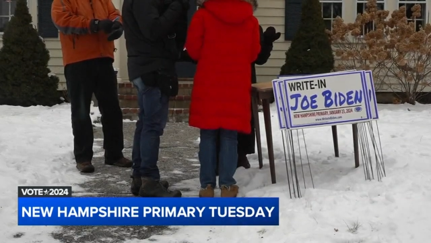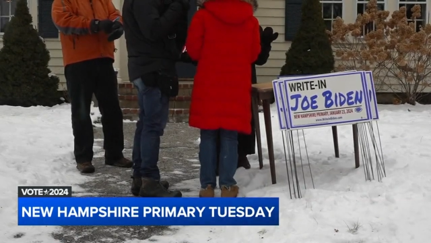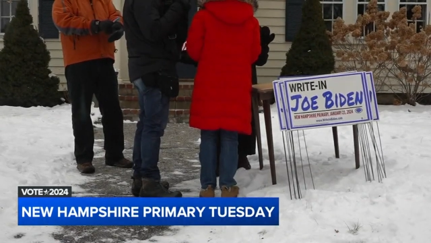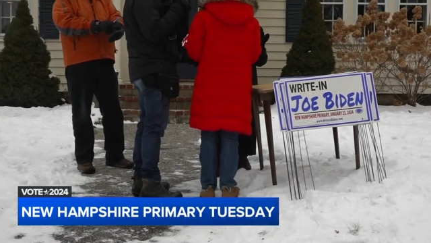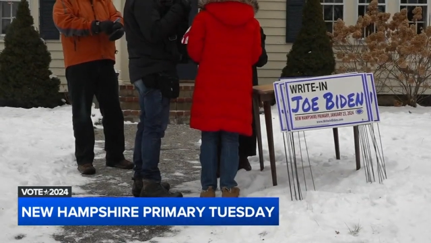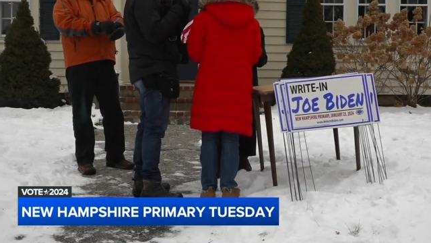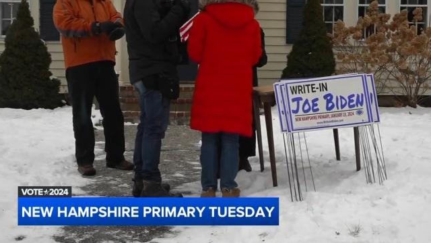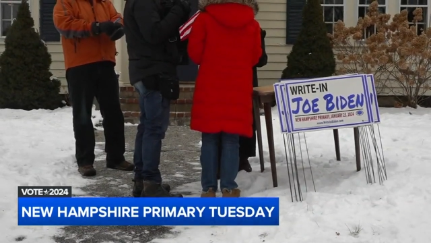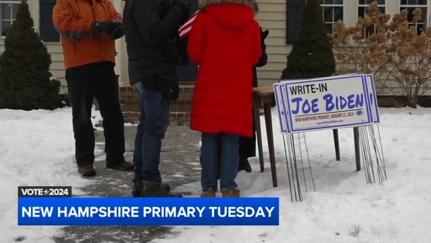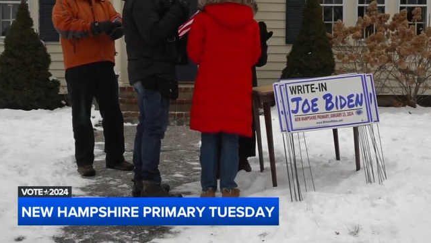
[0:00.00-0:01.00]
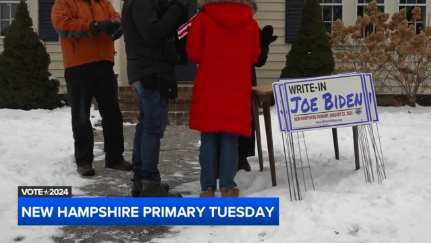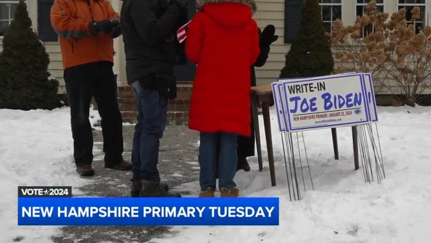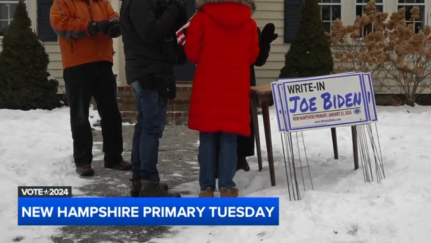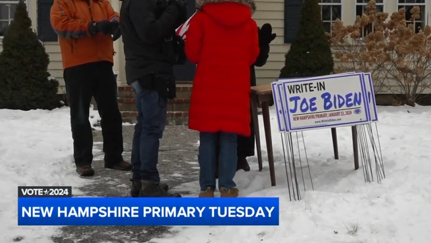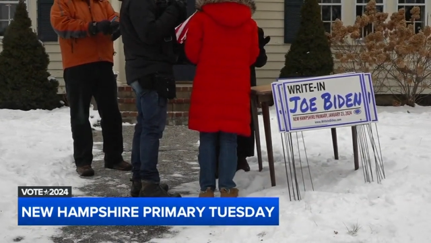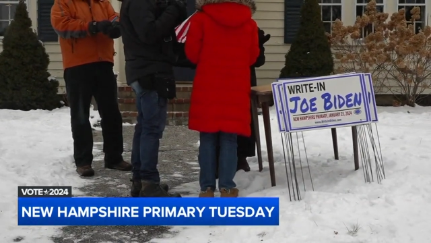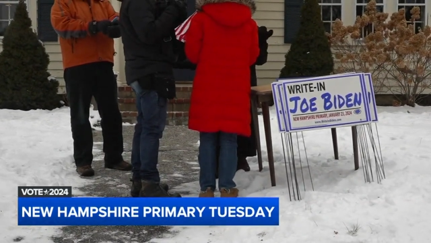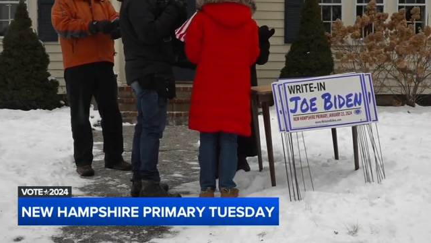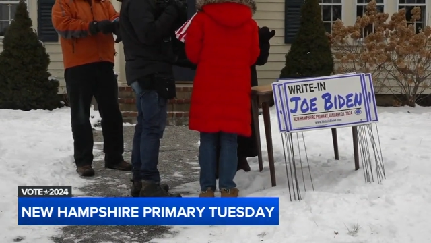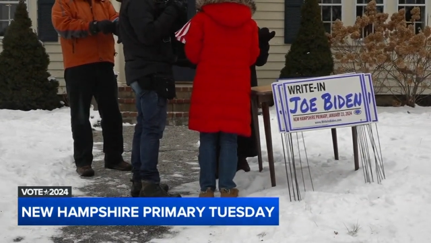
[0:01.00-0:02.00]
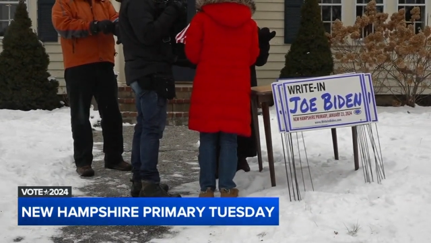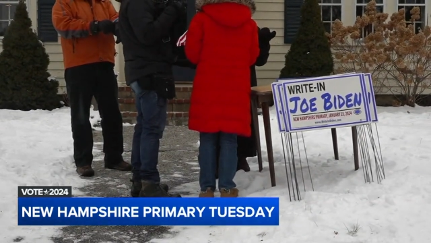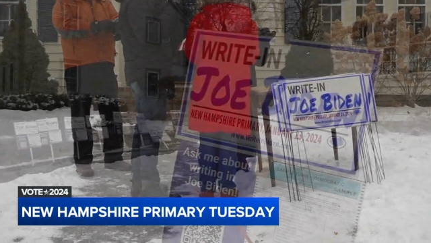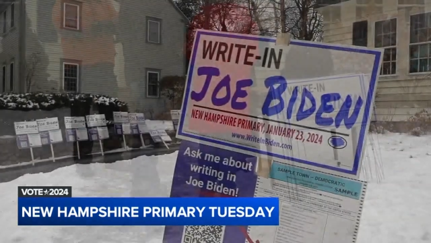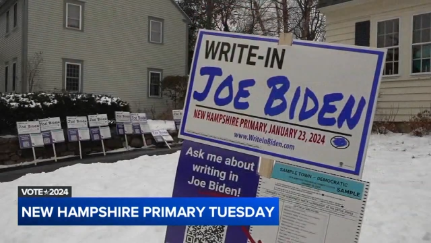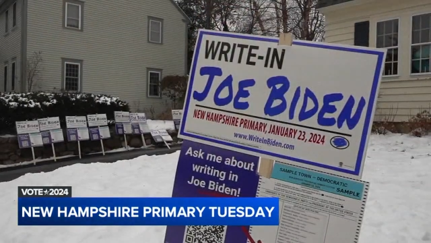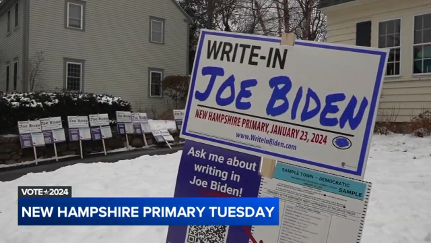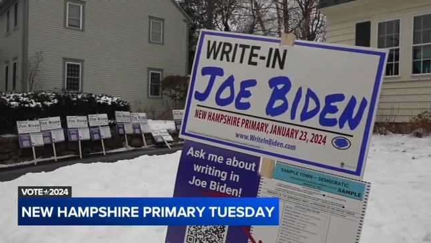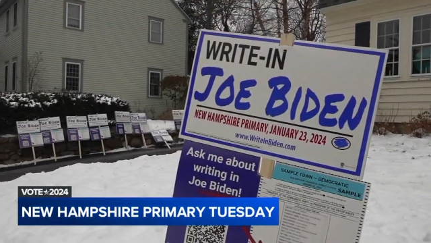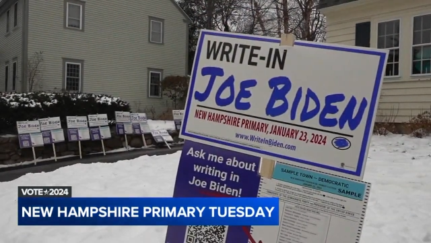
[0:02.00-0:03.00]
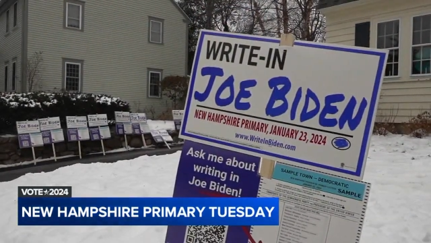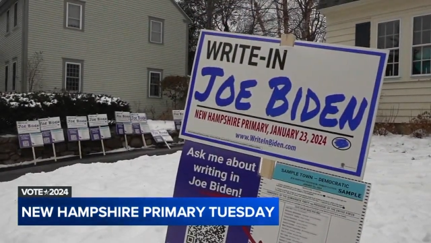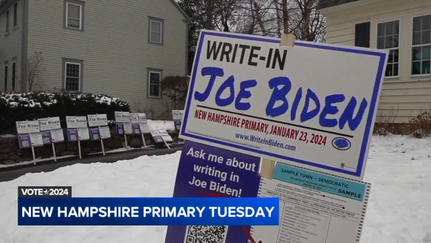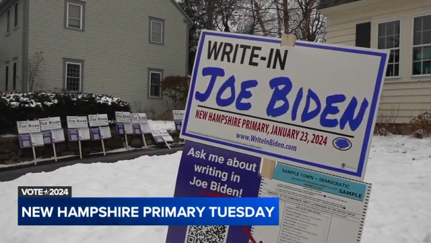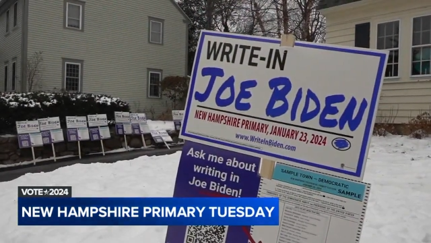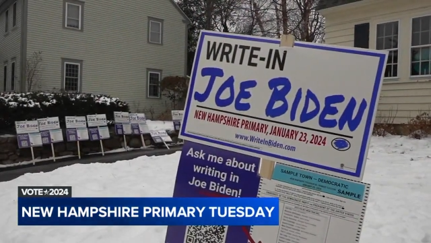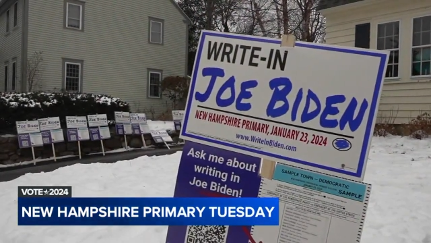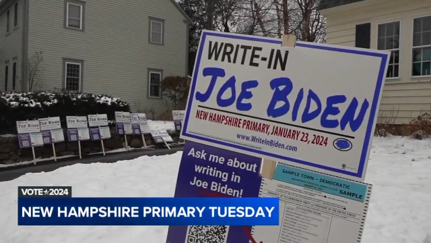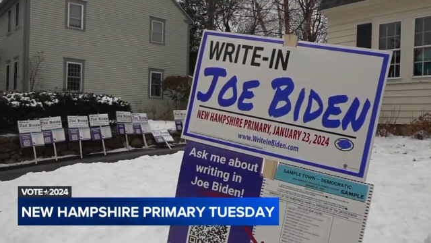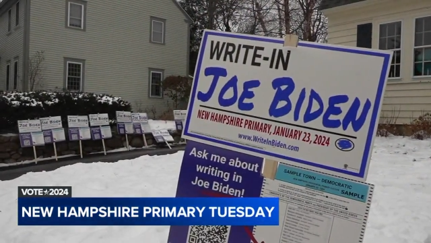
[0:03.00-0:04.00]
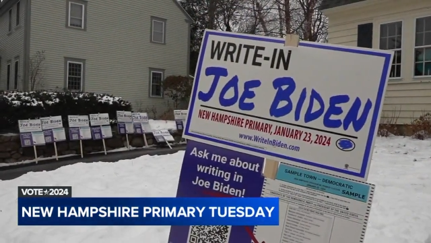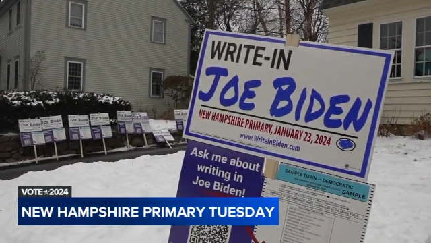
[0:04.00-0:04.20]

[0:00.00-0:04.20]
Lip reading: No face is visible, so there are no lips to read.